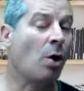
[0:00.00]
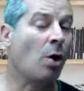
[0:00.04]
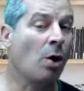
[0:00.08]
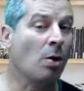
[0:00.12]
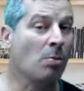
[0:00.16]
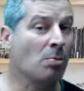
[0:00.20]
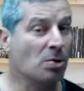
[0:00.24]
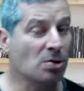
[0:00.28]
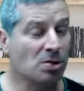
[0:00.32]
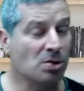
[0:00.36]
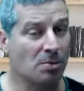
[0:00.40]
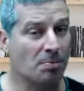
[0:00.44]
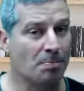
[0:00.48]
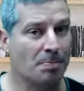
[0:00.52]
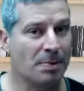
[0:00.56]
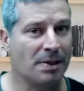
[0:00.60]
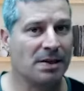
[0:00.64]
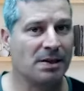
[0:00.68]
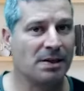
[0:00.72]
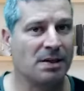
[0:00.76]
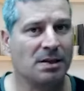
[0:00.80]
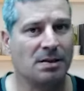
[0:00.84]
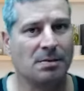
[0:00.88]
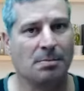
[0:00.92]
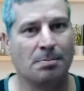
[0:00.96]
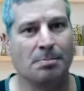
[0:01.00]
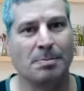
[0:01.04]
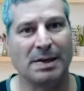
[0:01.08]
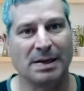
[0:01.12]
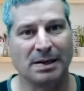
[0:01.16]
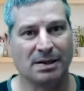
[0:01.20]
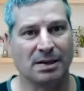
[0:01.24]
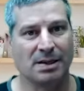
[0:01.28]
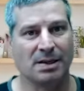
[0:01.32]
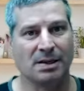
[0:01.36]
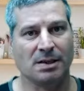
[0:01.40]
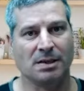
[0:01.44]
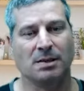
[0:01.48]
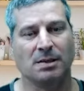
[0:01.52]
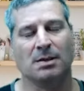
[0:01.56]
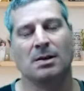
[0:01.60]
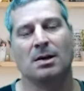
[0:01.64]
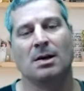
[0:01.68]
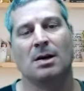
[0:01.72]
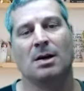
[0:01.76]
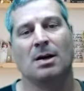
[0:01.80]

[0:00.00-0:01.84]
almost completed building.